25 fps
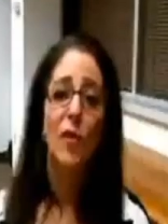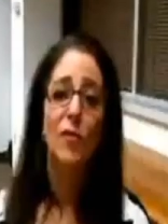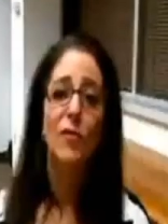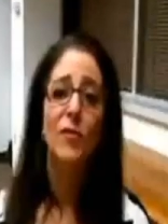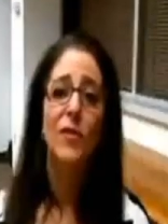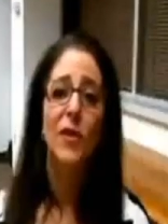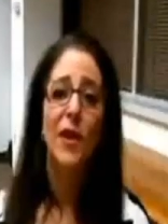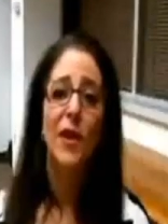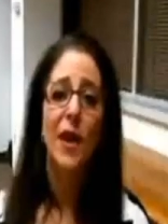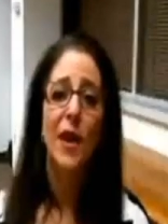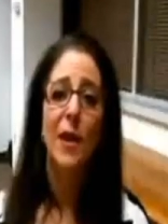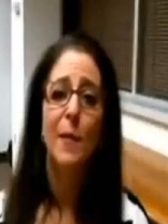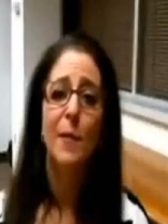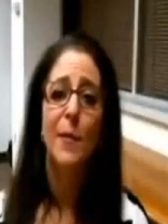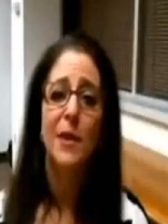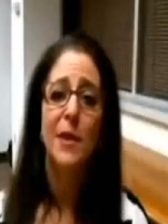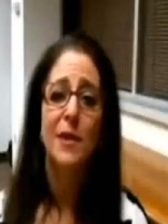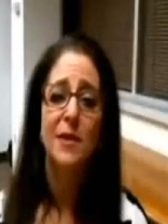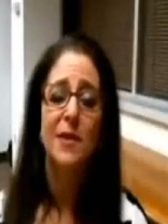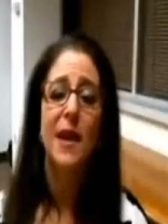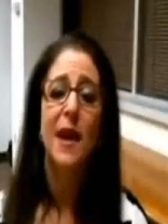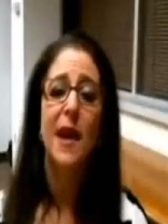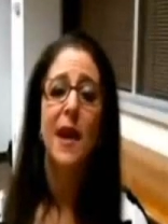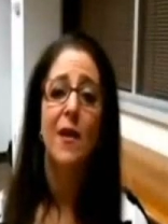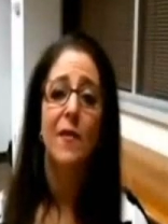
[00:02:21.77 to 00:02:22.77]
grown
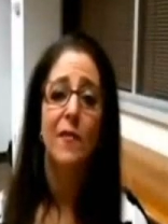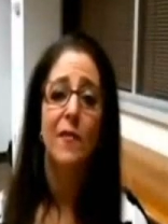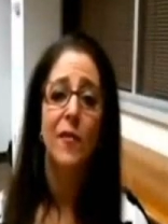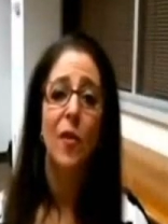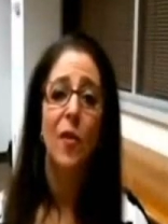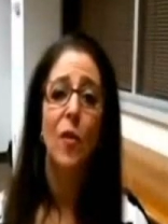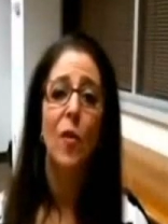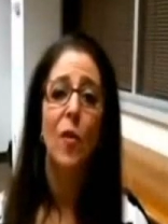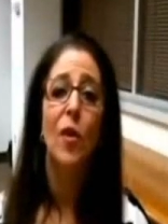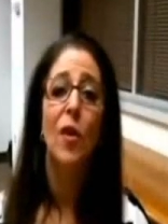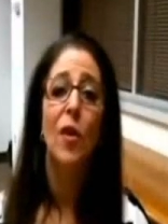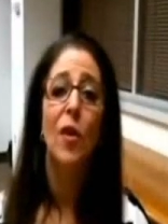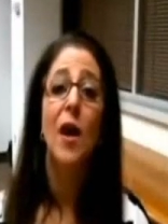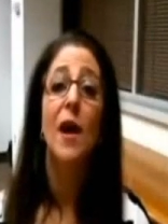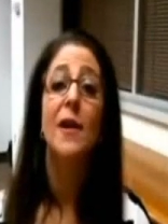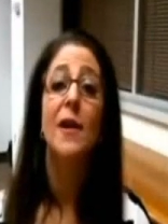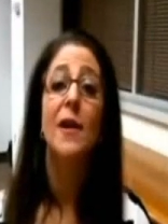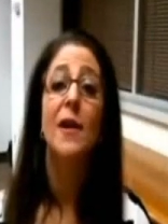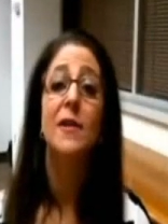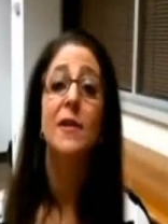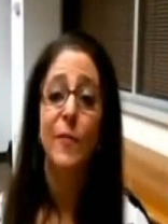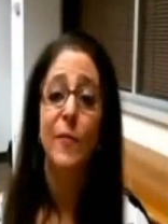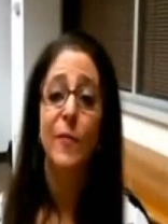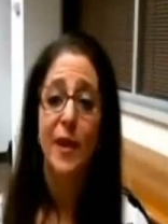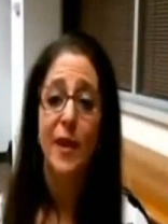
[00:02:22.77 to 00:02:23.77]
diamonds have all
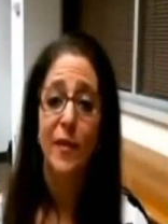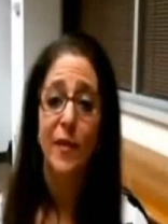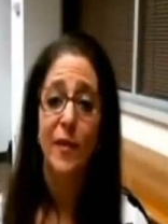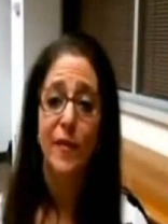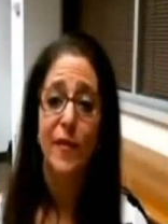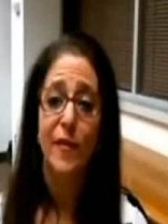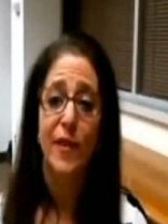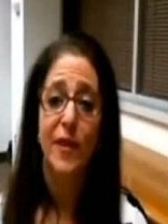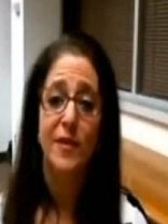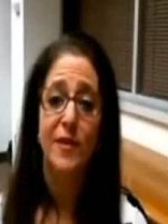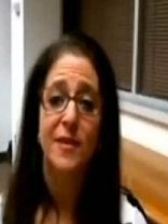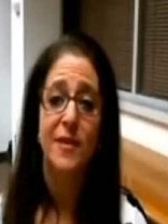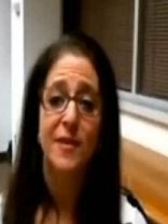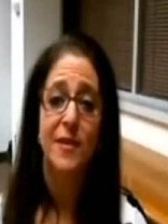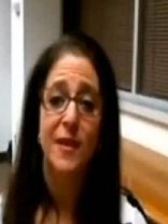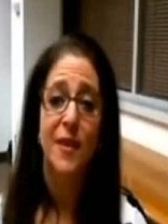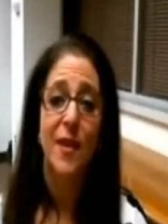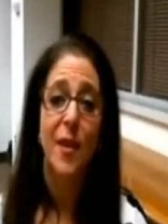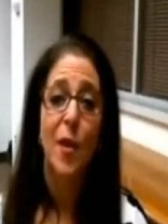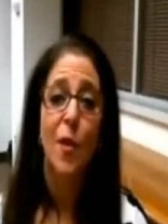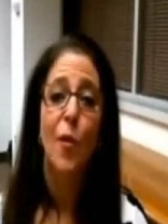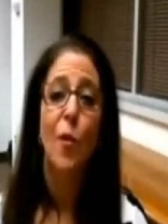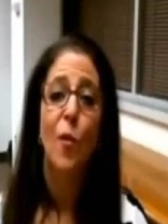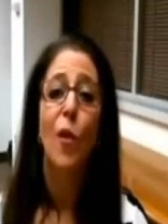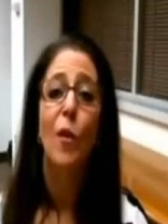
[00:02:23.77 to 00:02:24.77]
kinds of benefits.
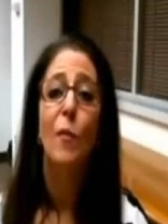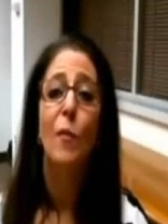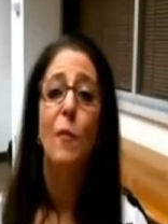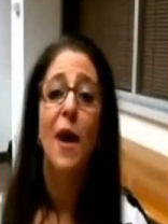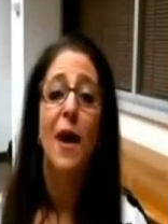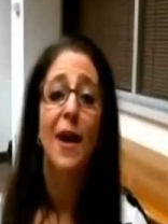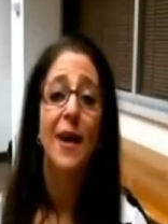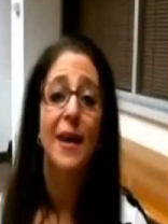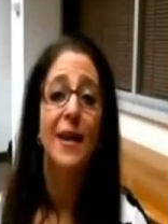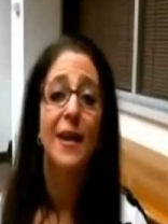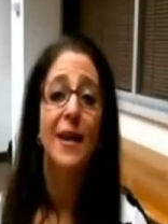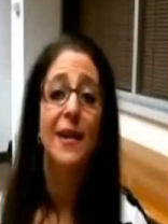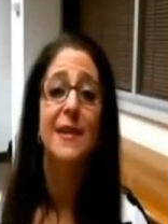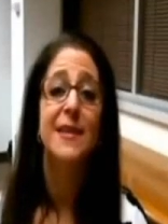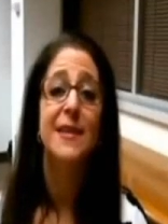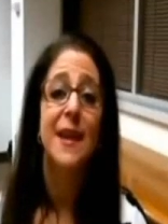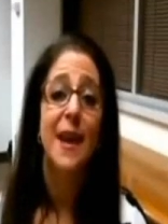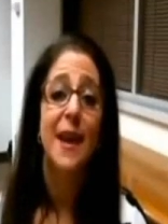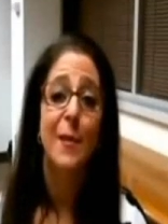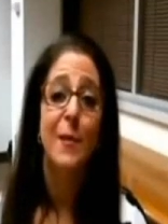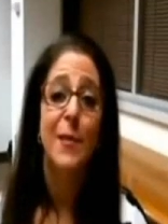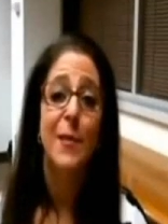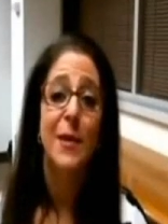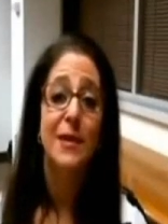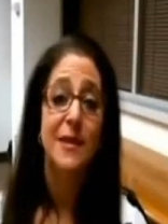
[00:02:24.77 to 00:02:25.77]
While mining
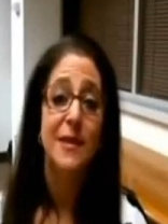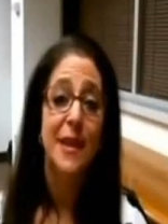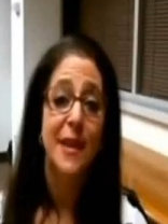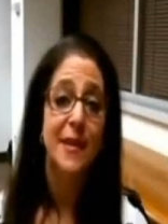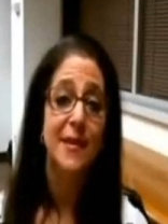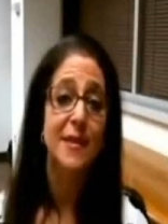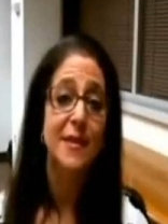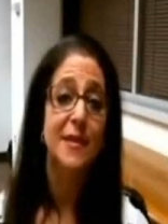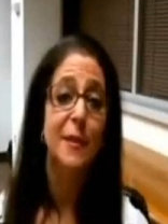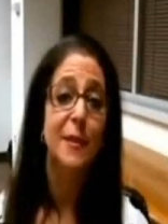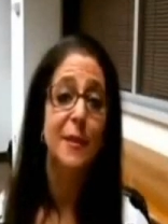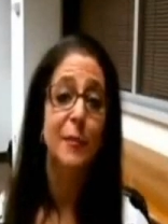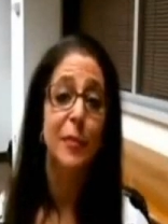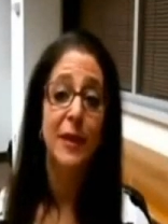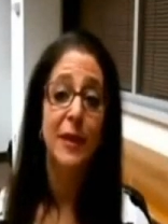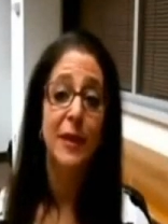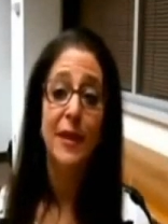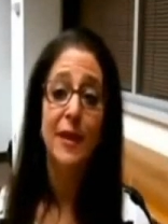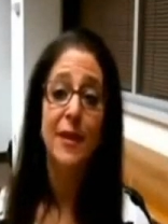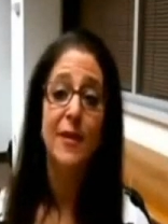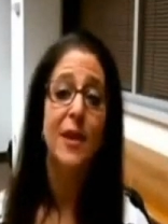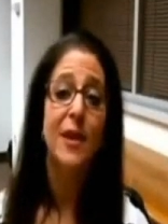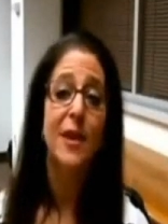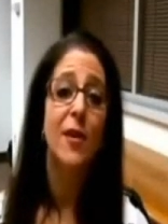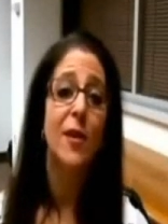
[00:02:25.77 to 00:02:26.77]
diamonds has
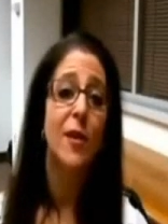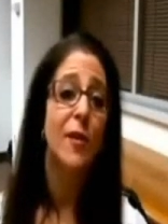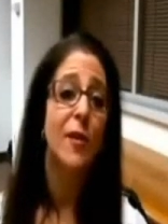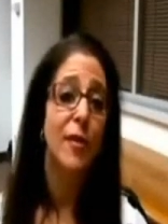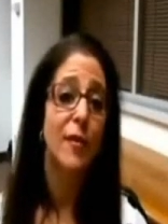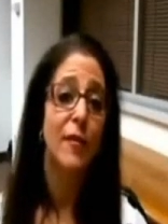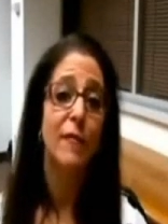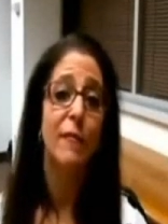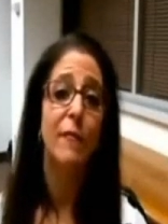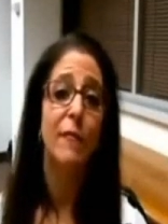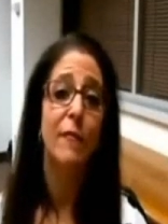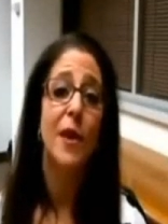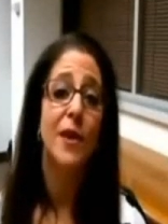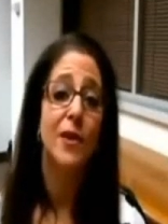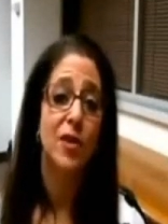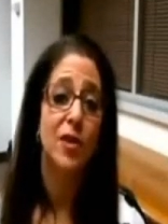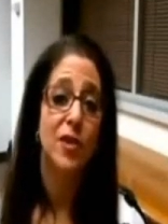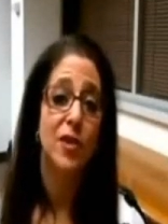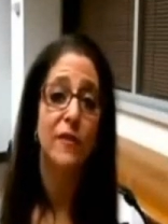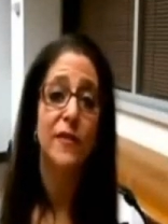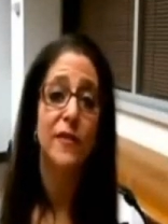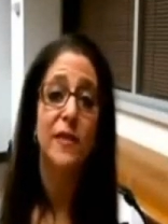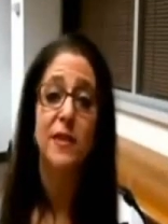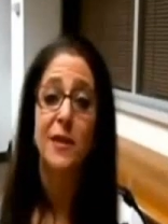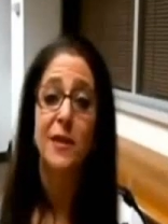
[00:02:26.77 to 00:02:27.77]
depleted the earth of much
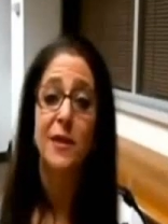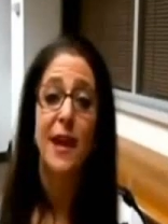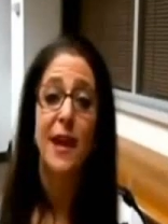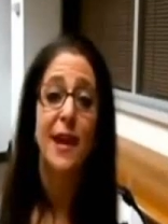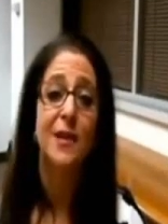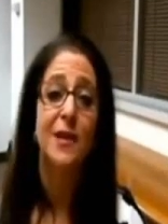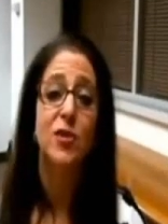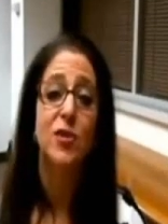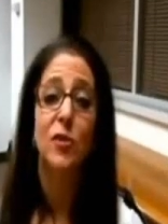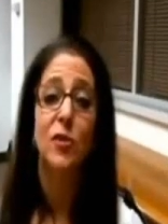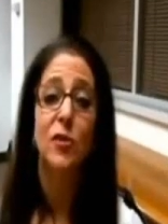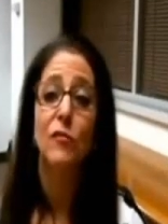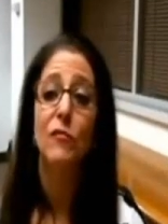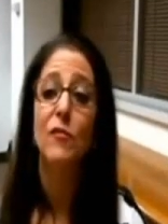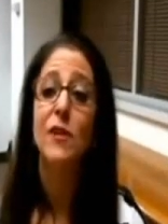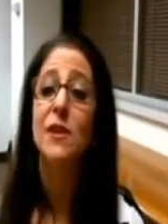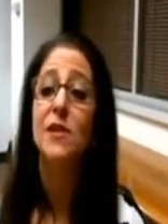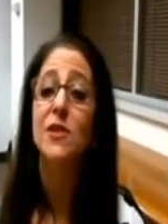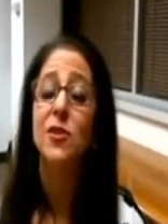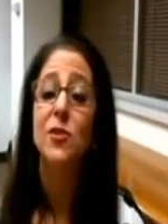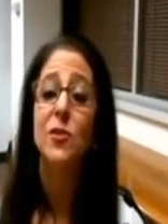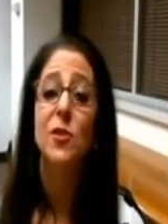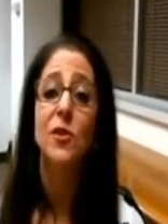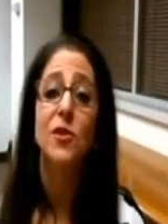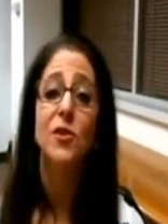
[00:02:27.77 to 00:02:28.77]
of its natural
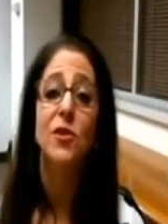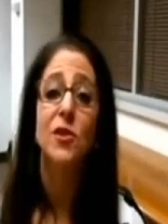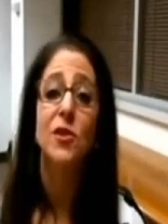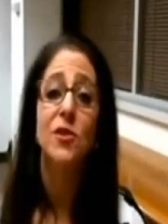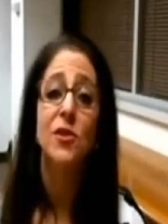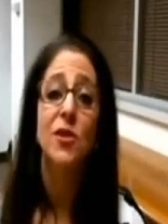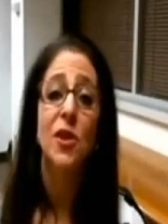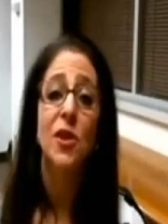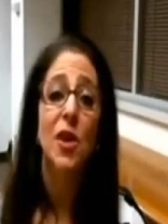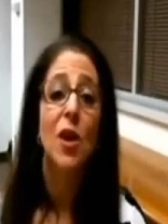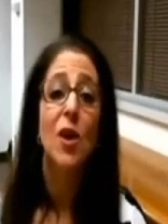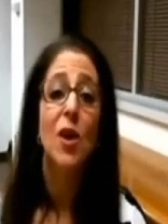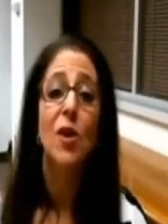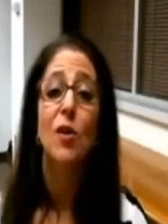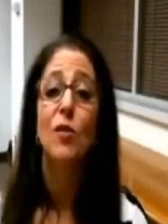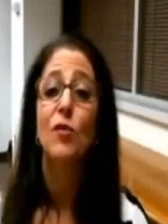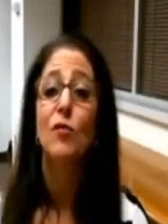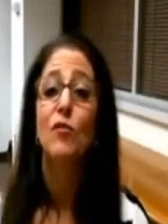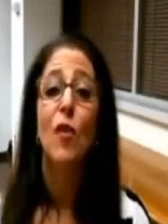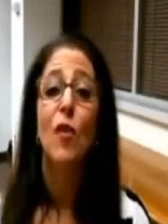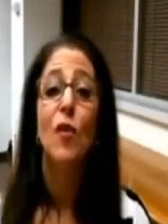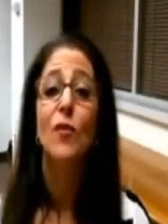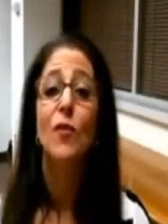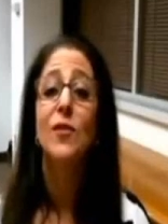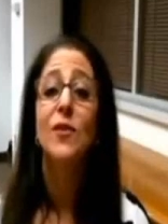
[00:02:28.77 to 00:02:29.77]
resources,
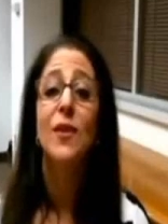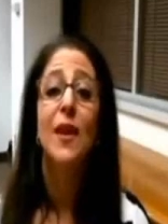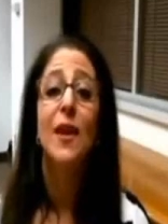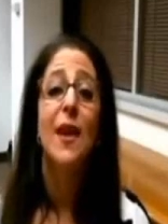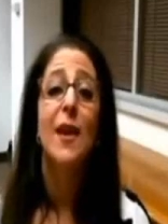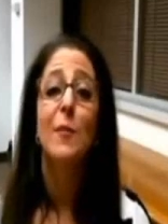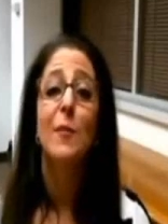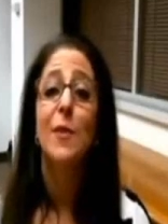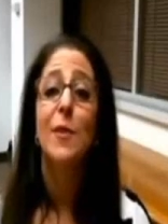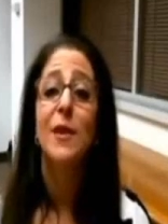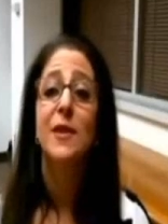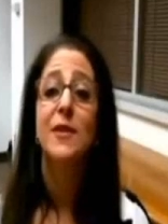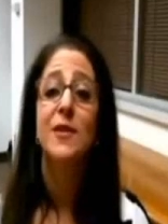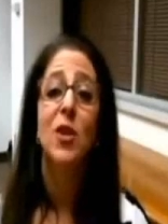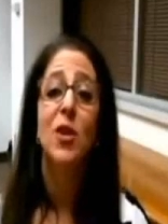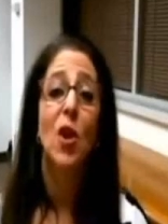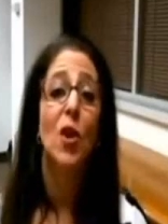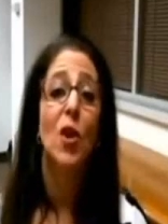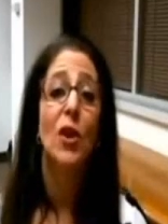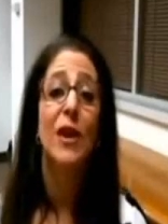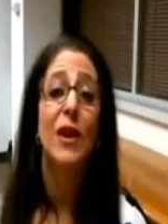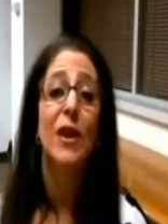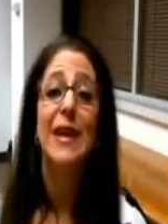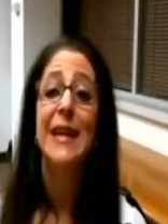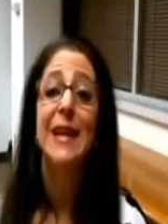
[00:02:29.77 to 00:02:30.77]
grown diamonds
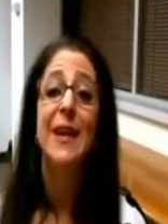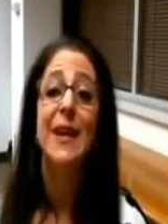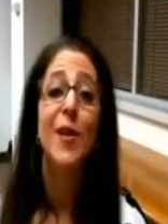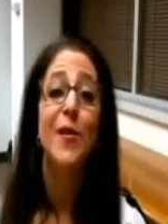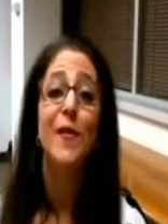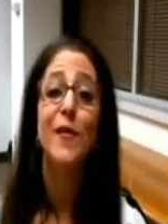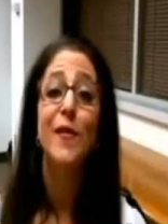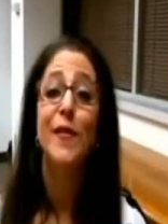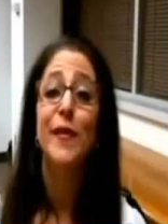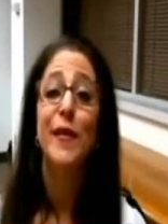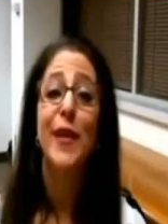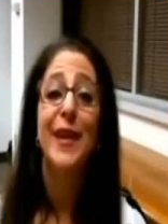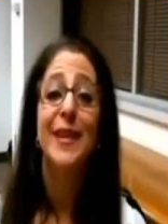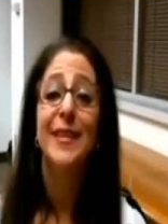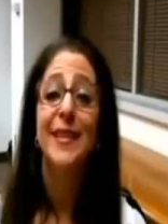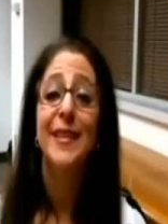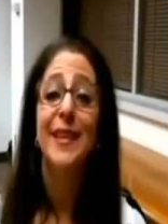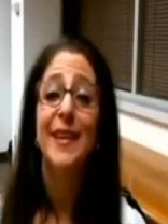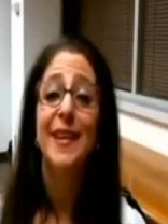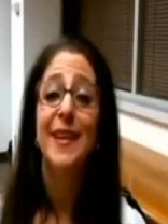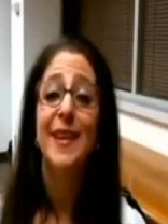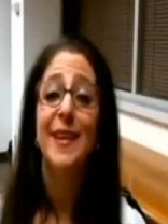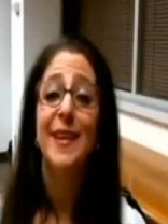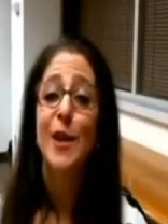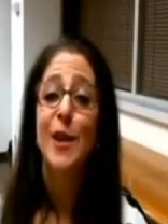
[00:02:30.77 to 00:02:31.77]
are
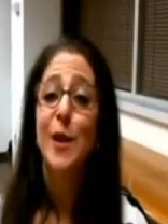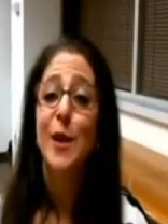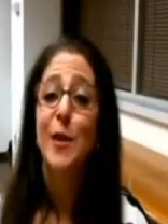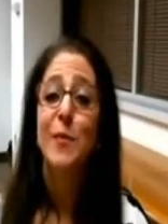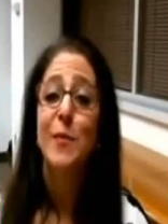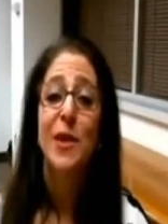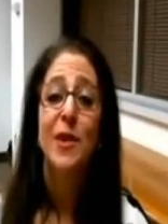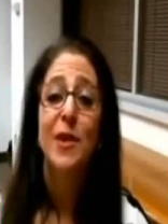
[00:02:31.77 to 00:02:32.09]
eco-friendly